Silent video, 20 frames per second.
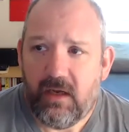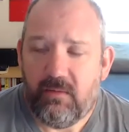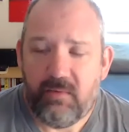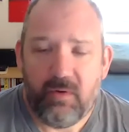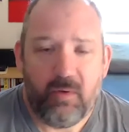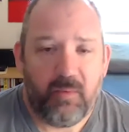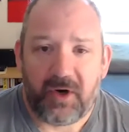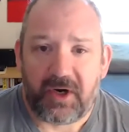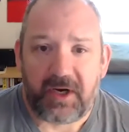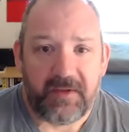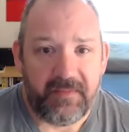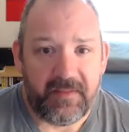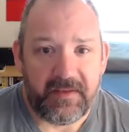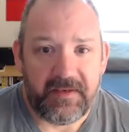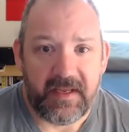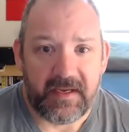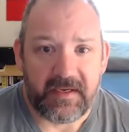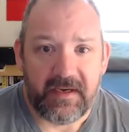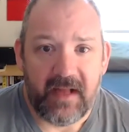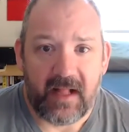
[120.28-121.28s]
We'll work on the
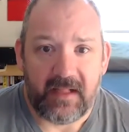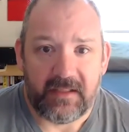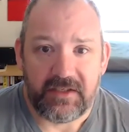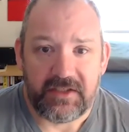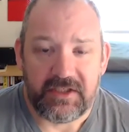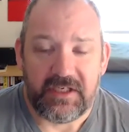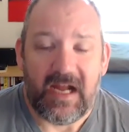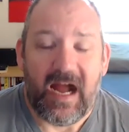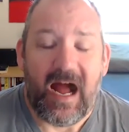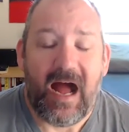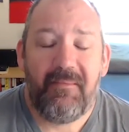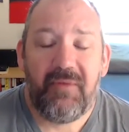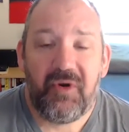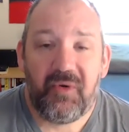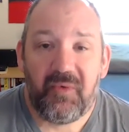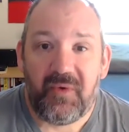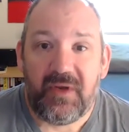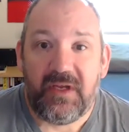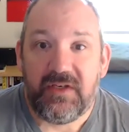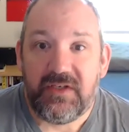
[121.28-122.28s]
technology. I'm going to
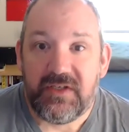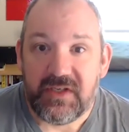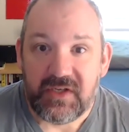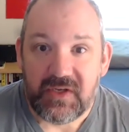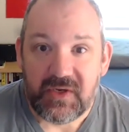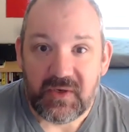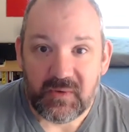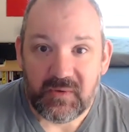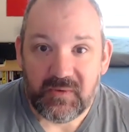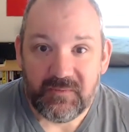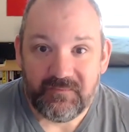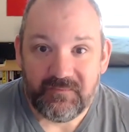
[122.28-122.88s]
read to you.